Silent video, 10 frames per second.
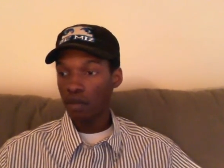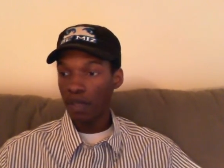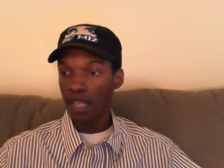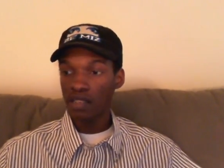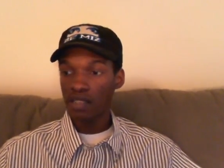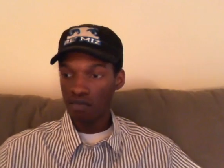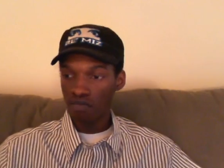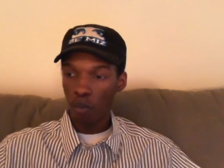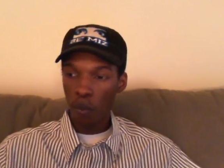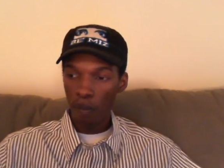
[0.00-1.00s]
Because
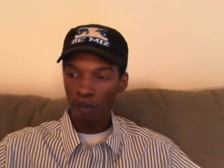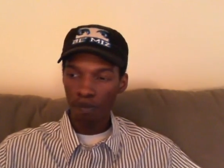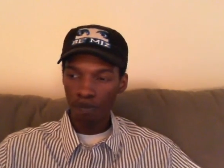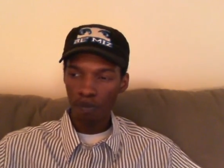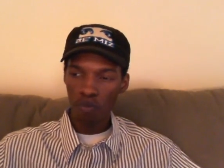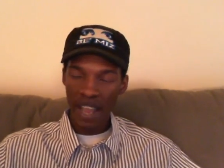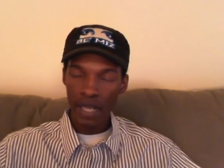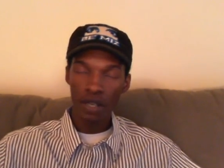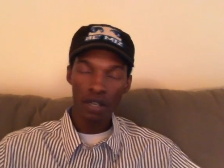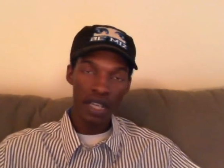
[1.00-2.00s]

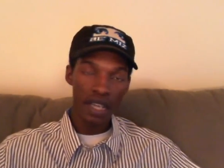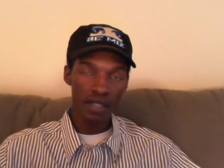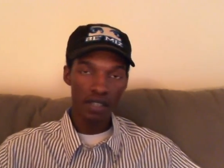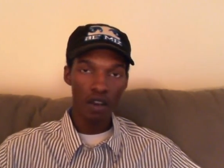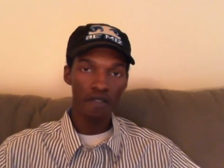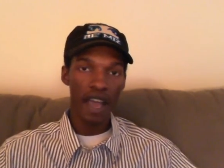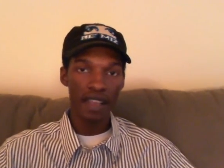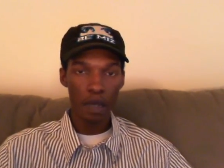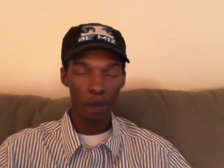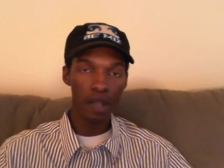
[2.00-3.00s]
Randy Orton, he could serve
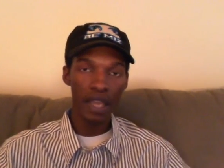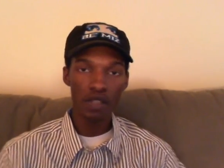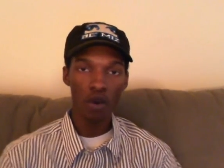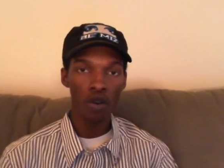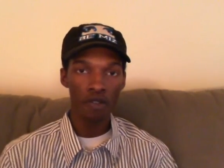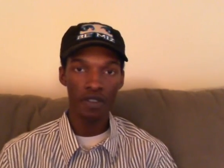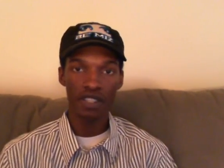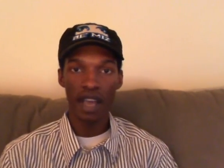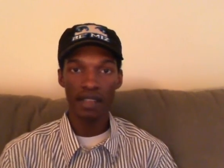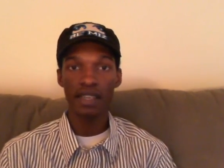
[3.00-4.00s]
as a placeholder for
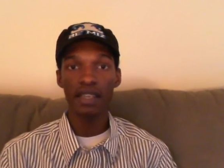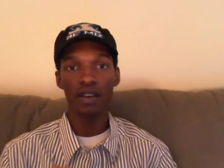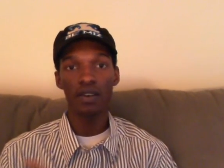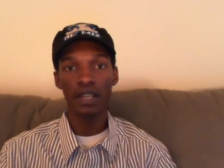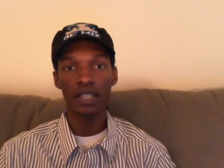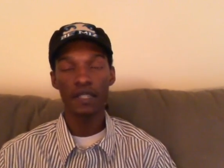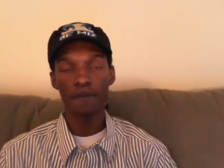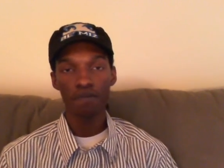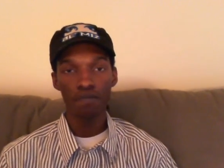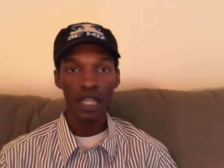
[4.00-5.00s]
John Cena on
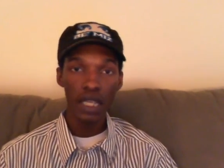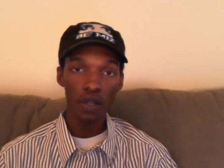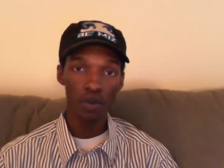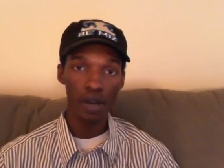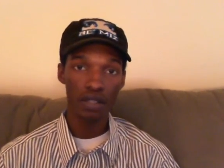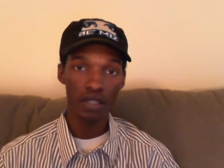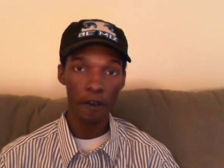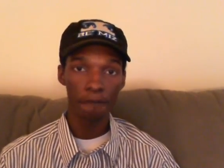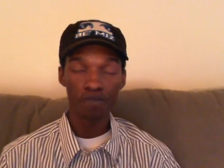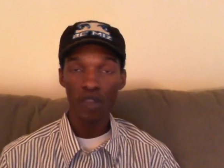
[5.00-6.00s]
this heel run.
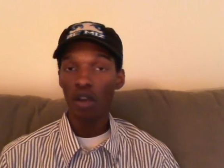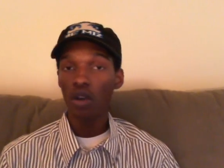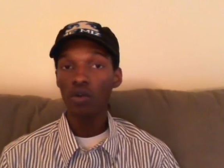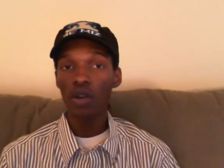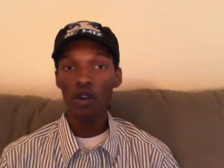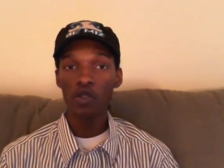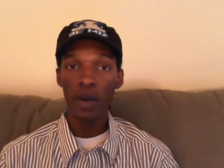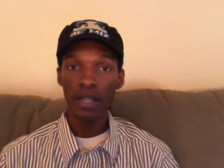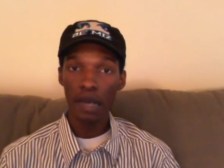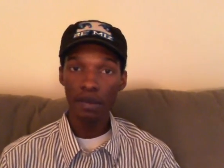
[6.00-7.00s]
So who knows
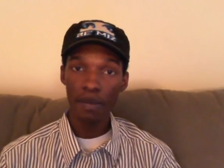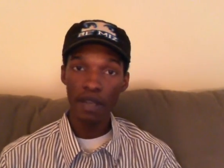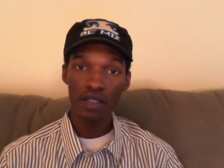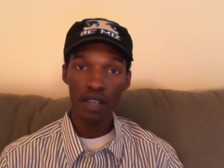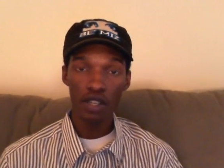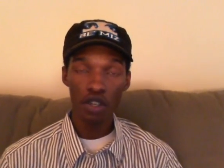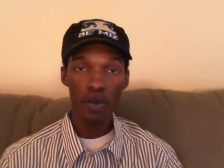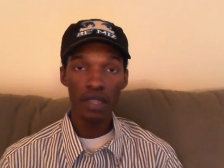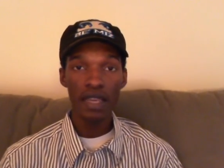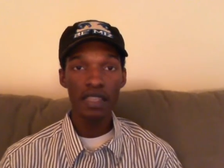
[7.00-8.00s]
what WWE is going to do
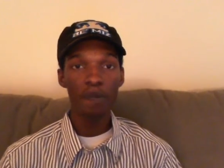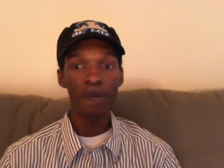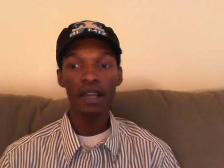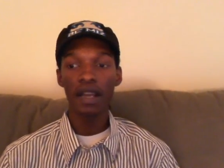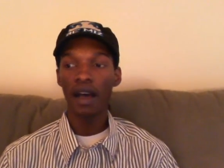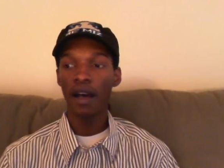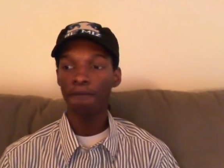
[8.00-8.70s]
with this, but